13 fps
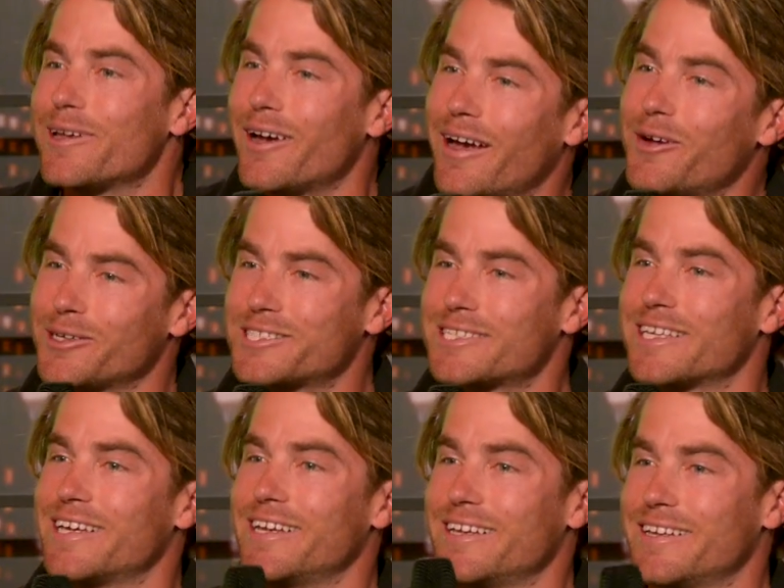But I
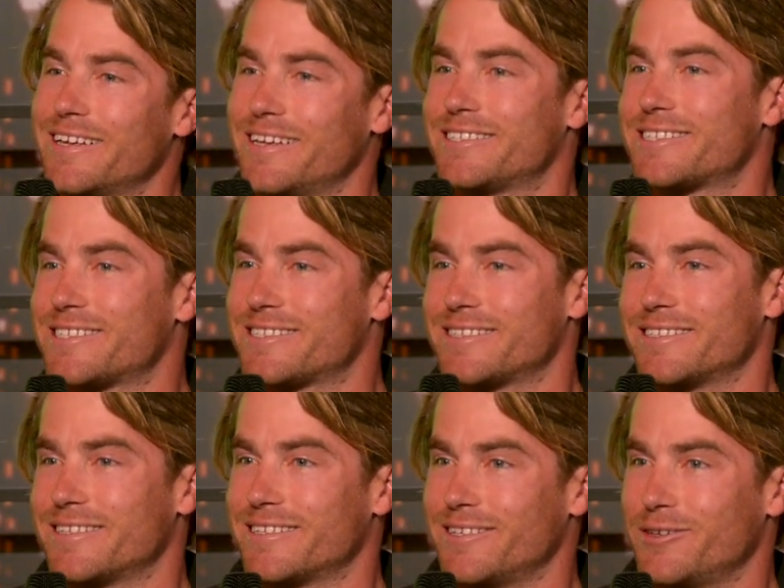honestly, it's
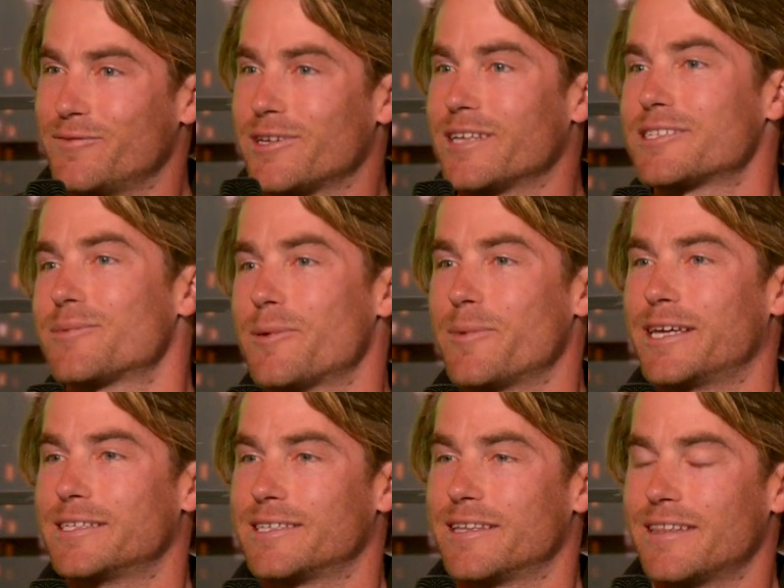you've done some
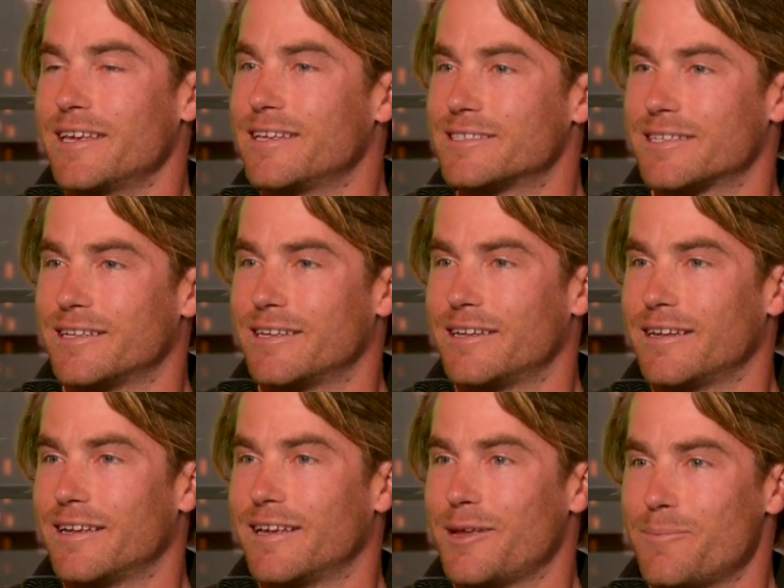amazing things and
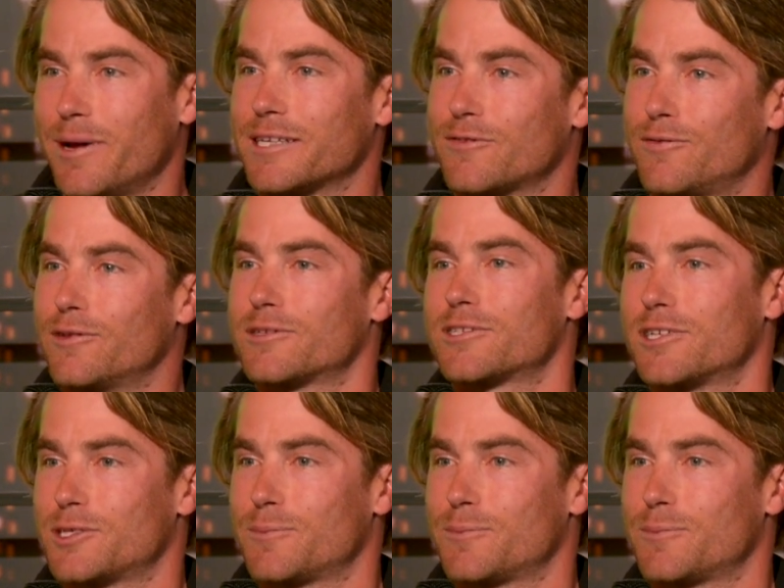it must feel so